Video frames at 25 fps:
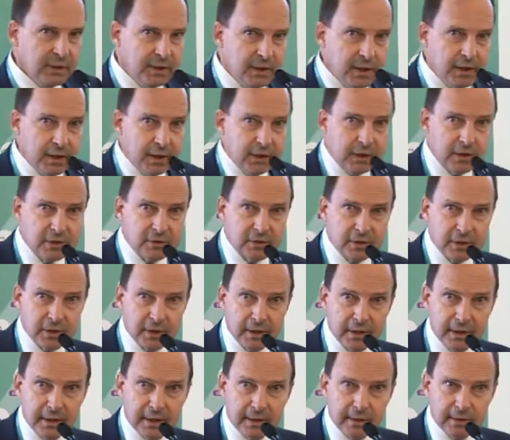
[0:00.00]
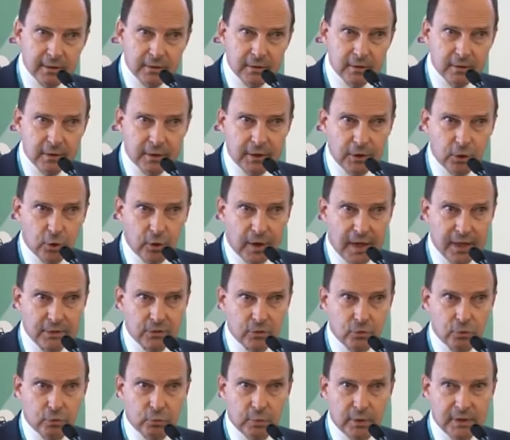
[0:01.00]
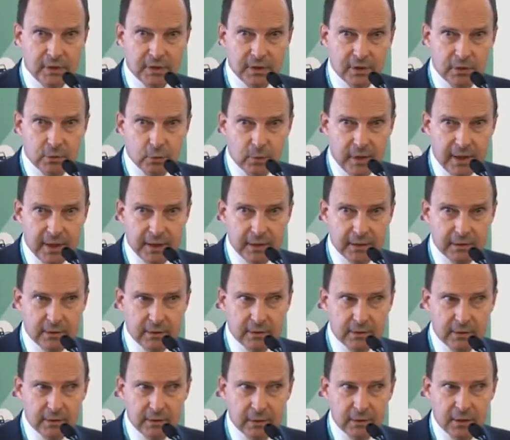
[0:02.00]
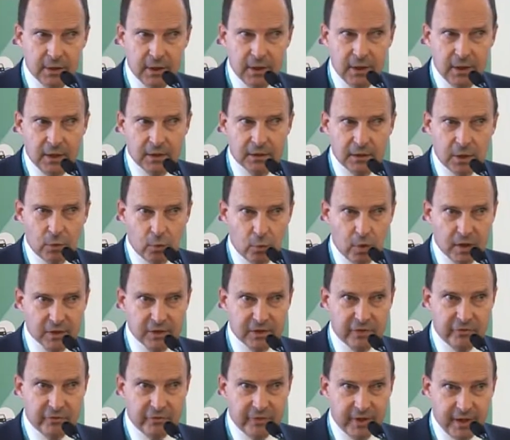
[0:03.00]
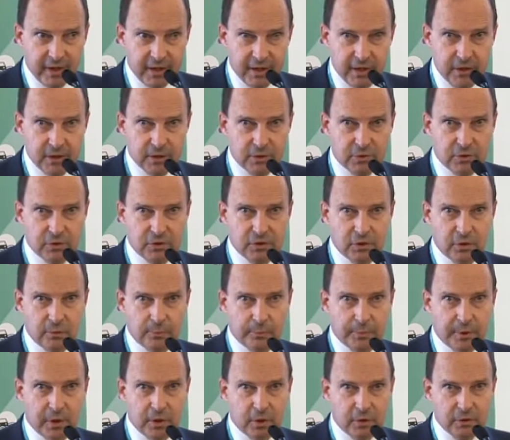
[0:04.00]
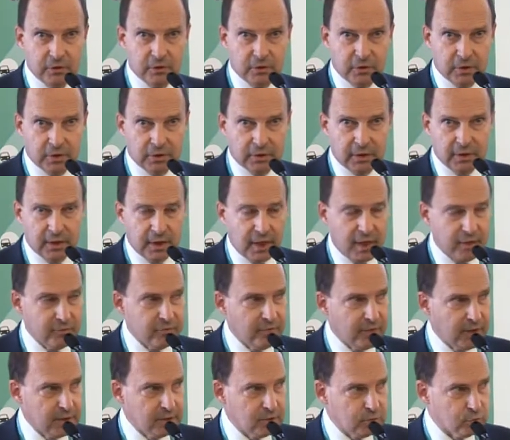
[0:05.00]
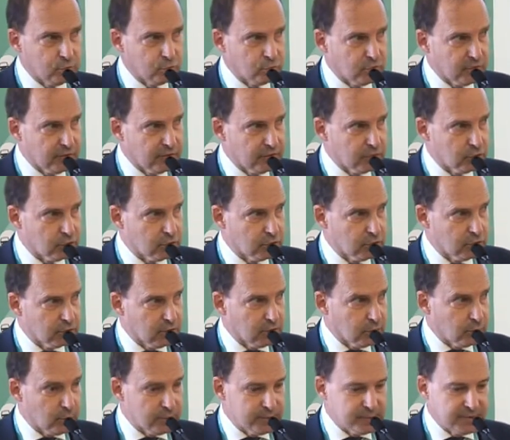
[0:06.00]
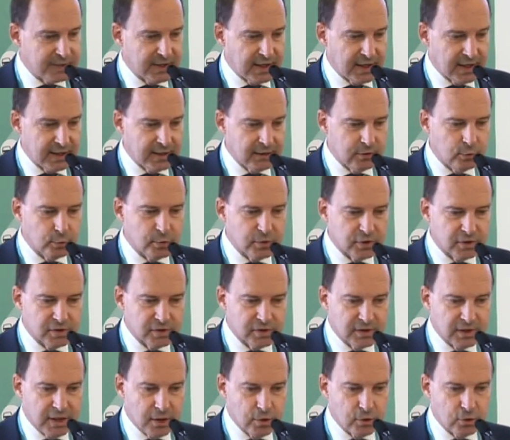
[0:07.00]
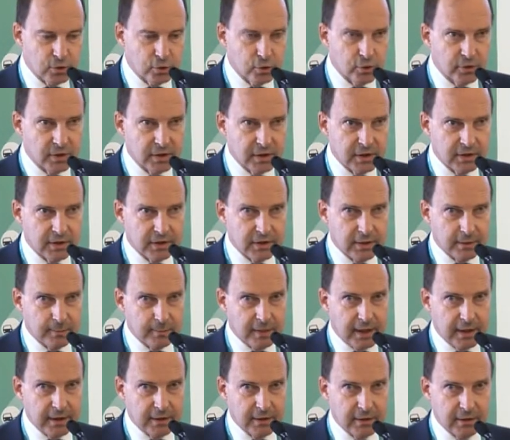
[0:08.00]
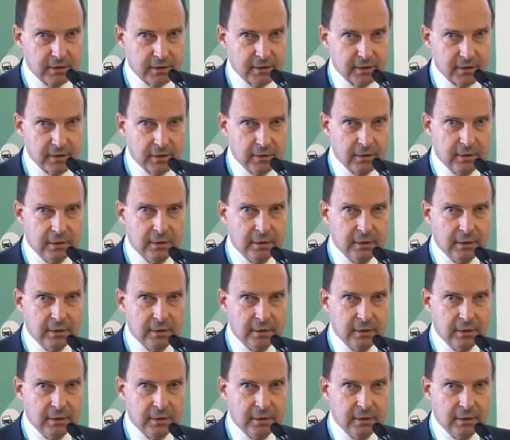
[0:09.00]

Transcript: in this area. In Horizon 2020, there was a very interesting project. I invite you to have a look on our website, which is now concretely marketed,